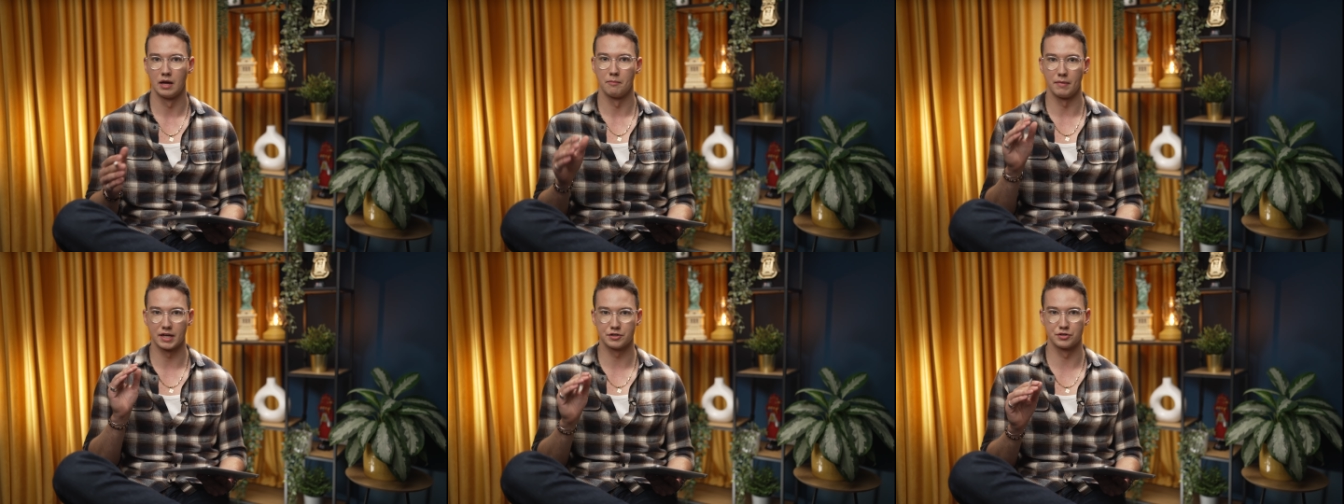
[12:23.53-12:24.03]

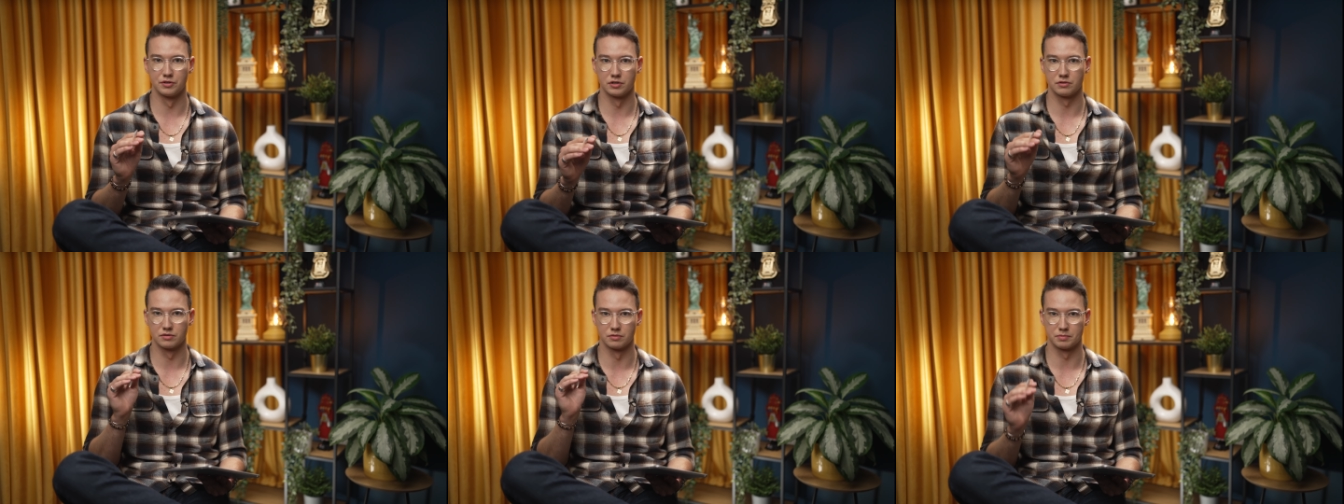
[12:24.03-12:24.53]
make sure
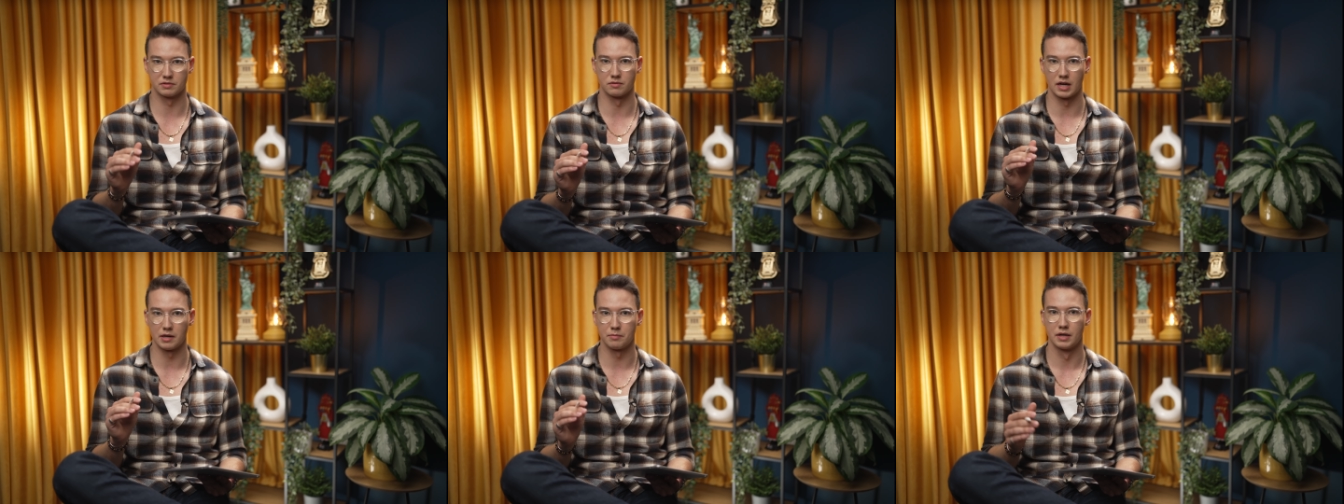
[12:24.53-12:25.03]
to
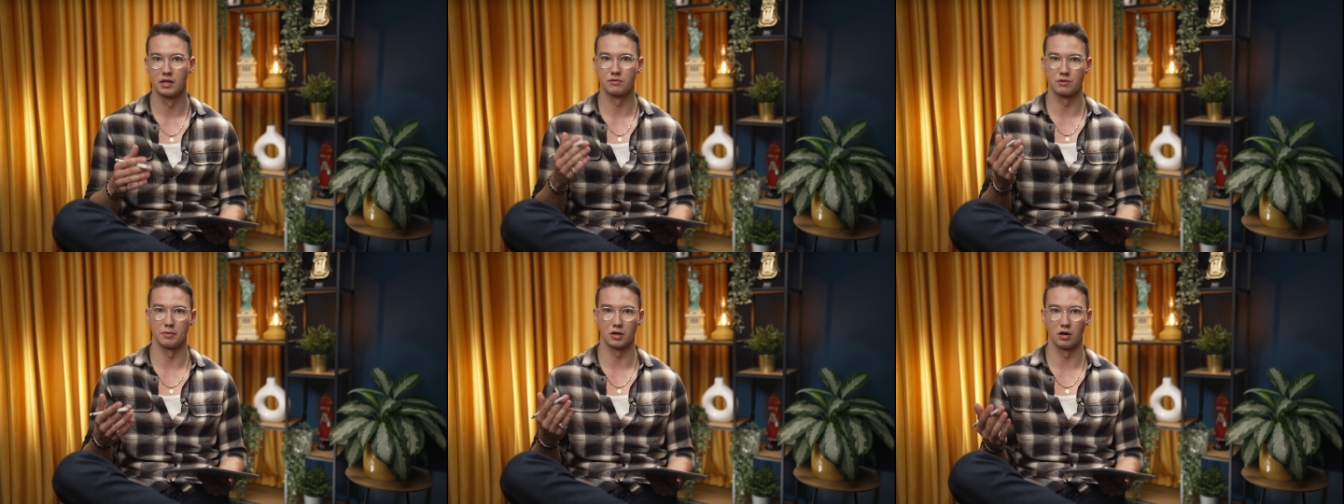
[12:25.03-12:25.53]
subscribe,
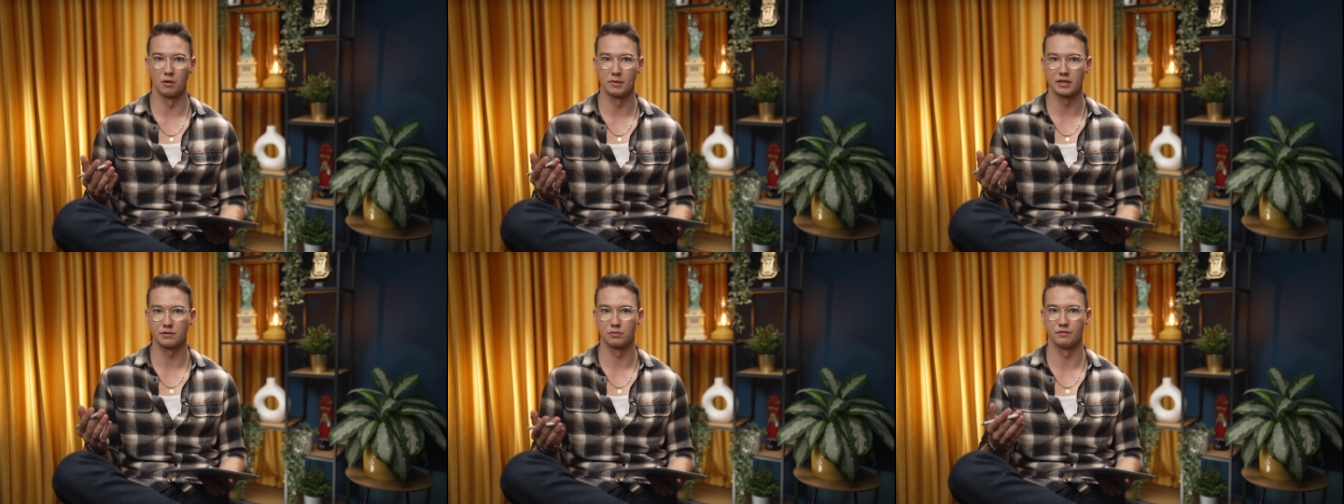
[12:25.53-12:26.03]
drop a
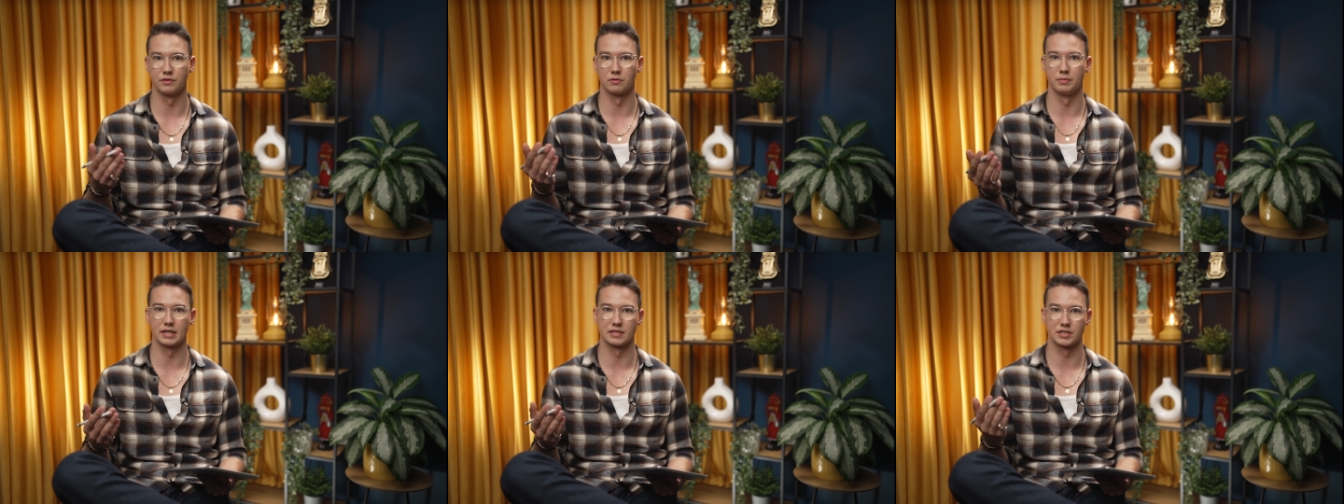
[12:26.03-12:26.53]
comment with your
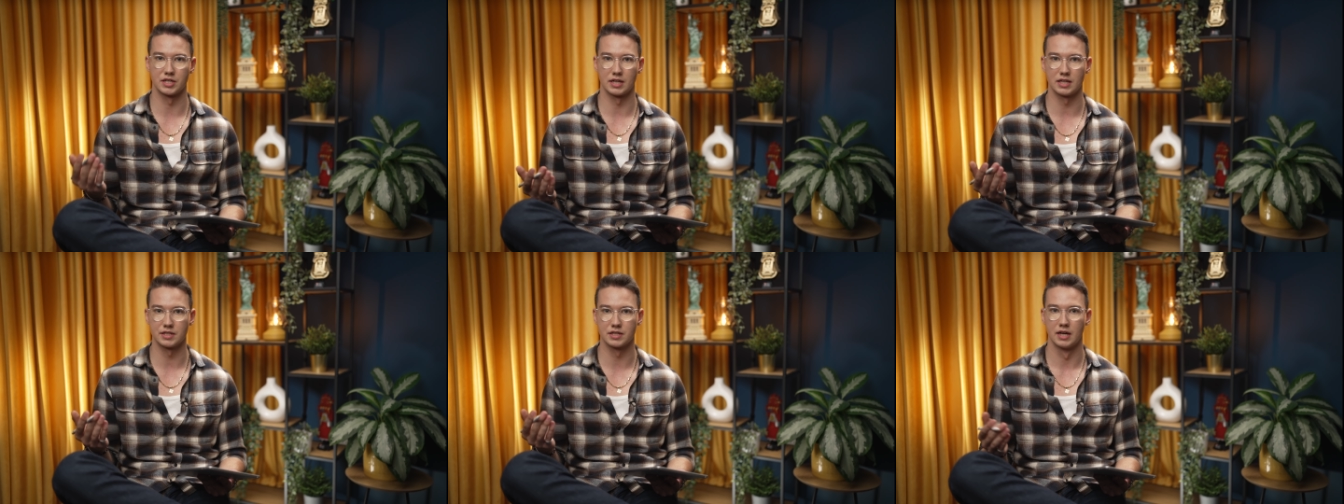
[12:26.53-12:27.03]
biggest
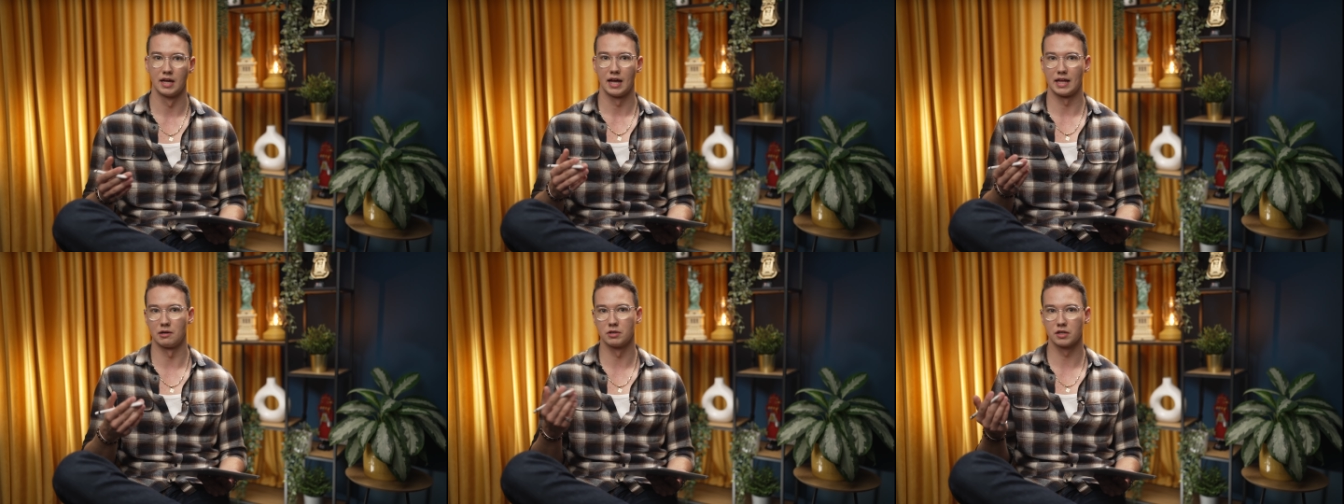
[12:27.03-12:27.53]
challenge,
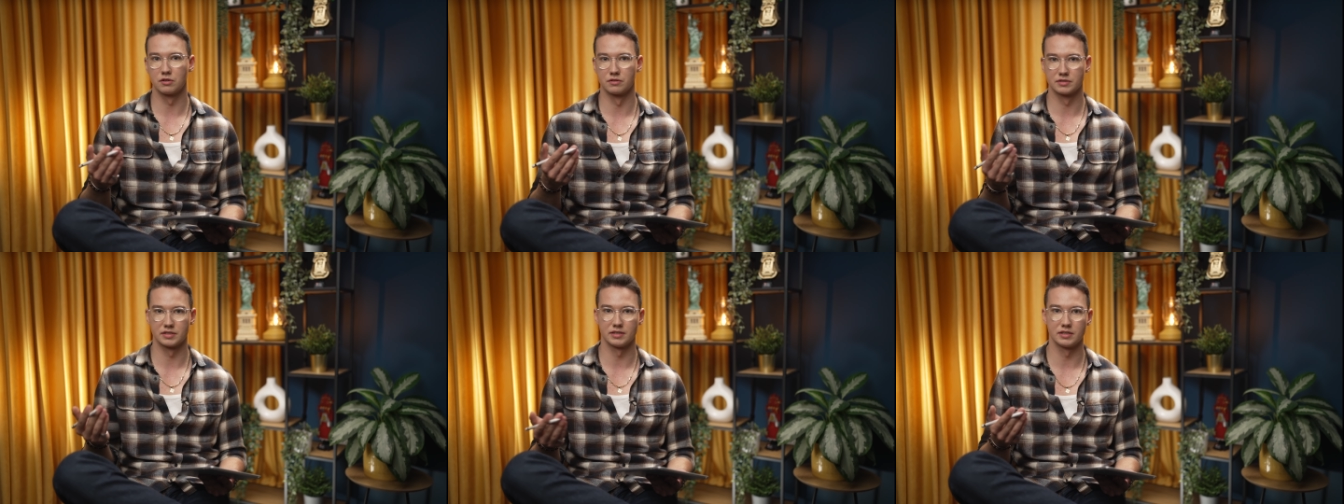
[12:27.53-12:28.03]
and I will
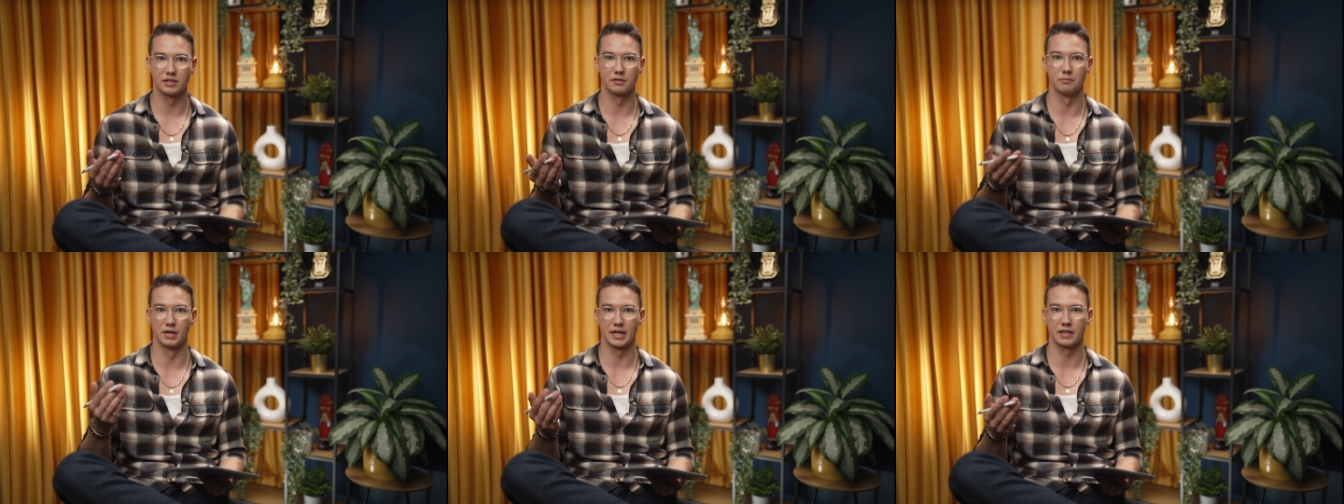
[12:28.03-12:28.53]
consider
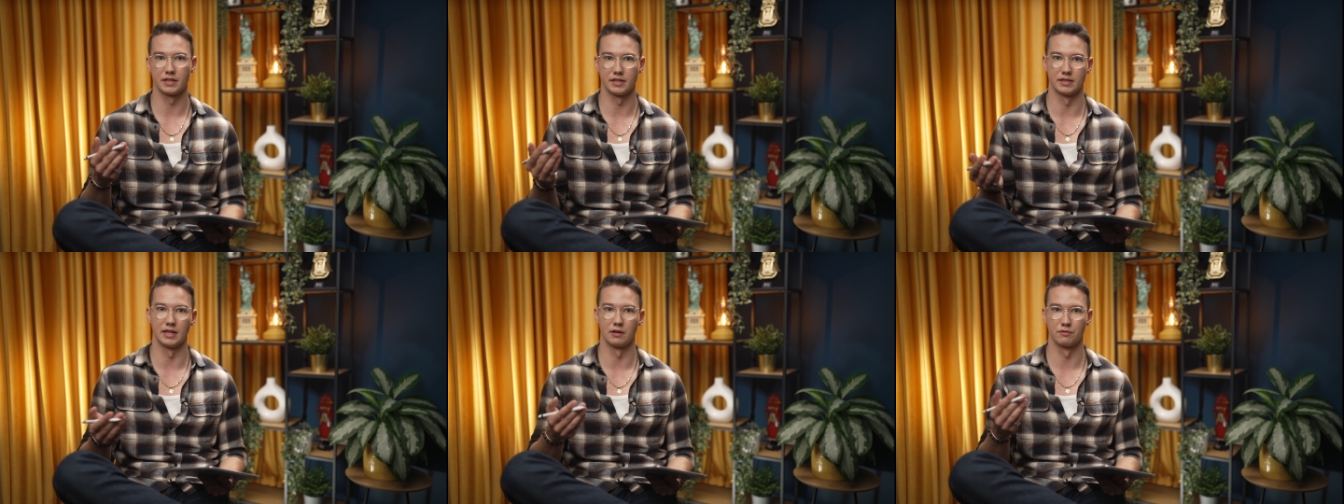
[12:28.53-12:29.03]
breaking
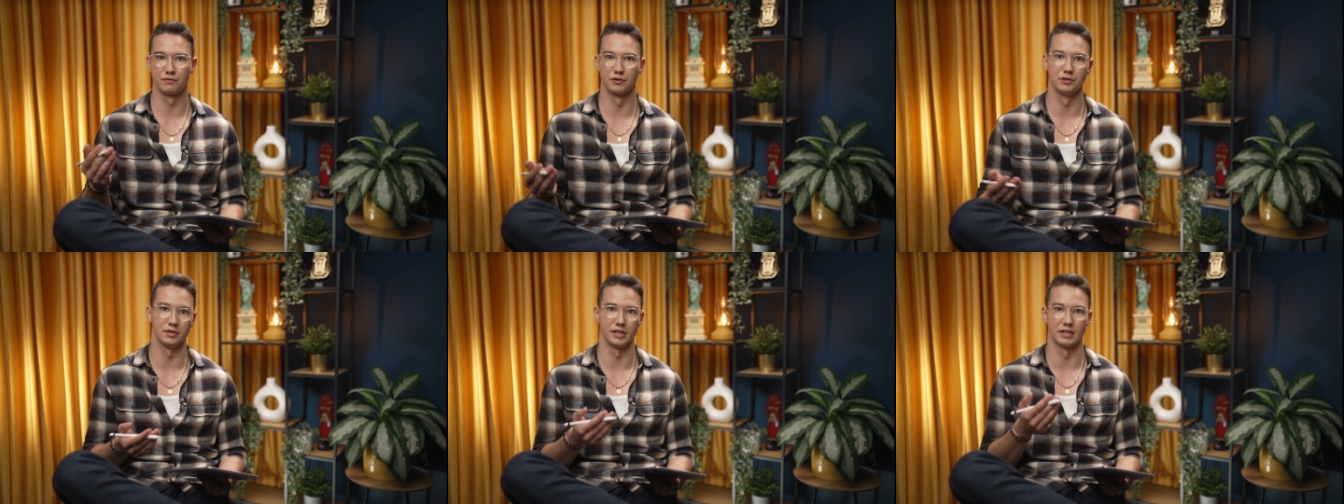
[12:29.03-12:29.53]
it down for
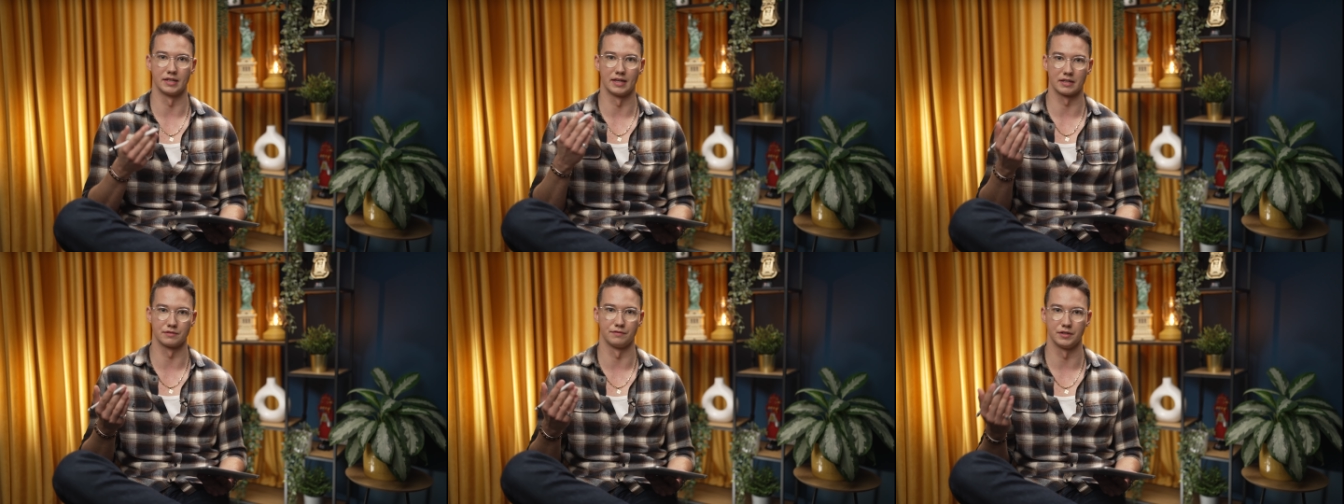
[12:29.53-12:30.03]
you in the
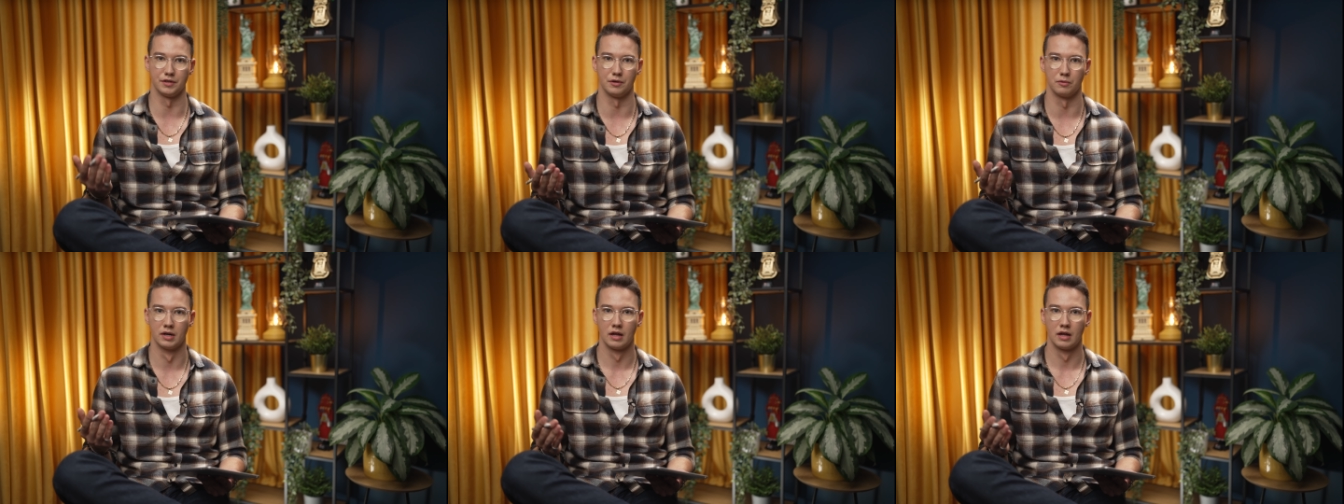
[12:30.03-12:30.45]
next video.